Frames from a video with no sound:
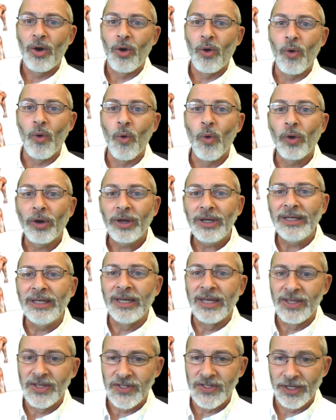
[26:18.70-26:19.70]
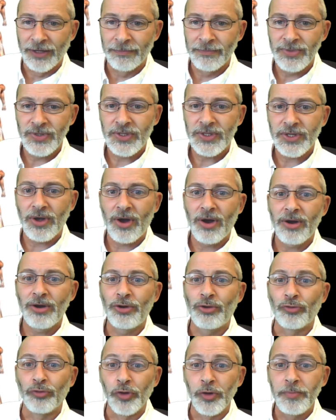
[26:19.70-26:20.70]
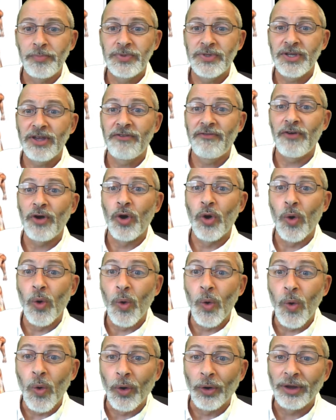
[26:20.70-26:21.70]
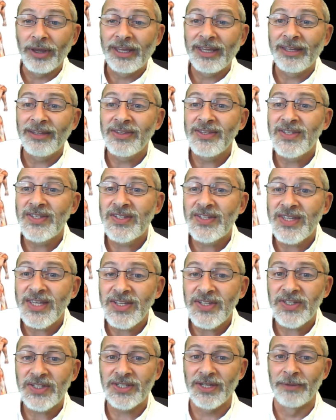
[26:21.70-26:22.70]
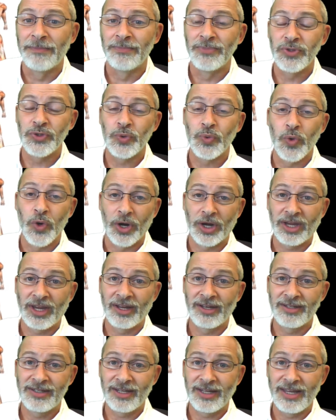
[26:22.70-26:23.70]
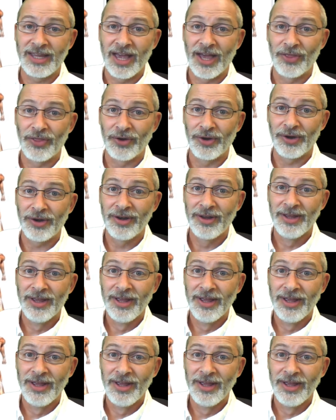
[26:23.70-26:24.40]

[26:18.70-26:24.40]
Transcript: organisms are groups of organ systems working together.